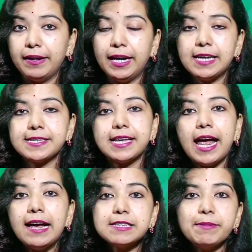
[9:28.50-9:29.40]
Yes,
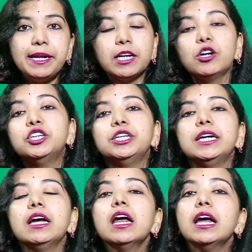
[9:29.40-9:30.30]
as
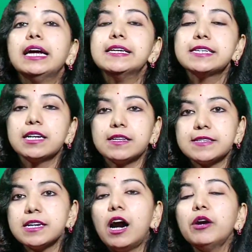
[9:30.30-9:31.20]
pedagogy is
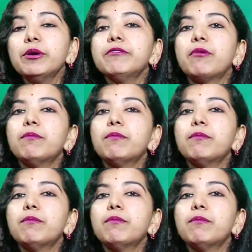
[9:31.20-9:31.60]
concerned with